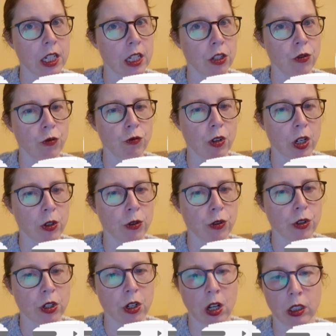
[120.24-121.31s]
hidden
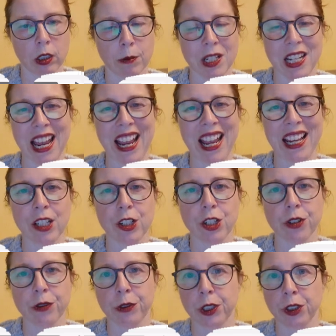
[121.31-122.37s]
rows, columns, and
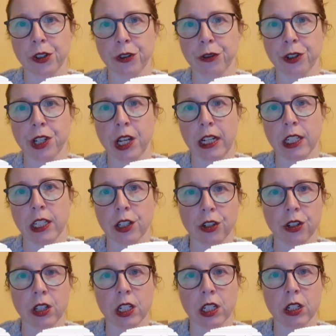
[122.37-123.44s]
your filter settings.
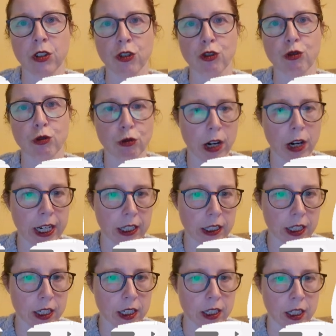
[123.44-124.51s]
So this is
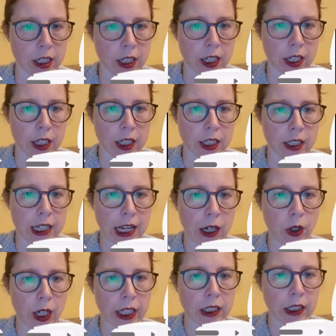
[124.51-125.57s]
great.
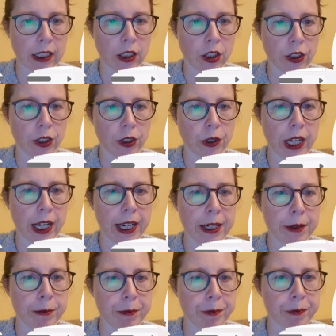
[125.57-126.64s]
Now I click on
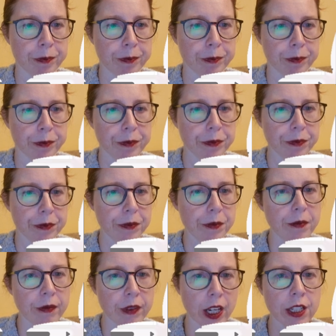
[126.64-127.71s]
OK.
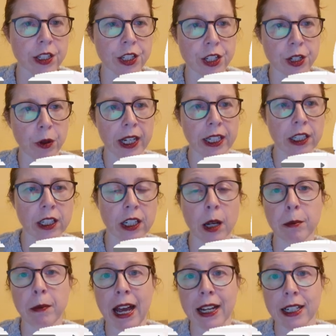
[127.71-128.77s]
And so I can
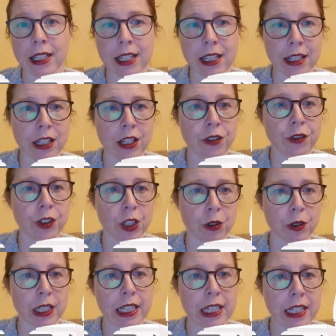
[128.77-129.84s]
come back to this
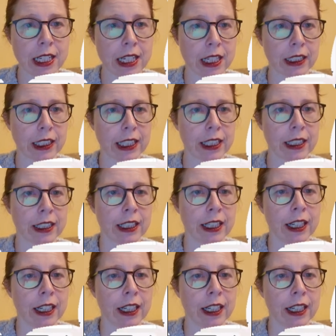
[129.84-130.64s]
view easily.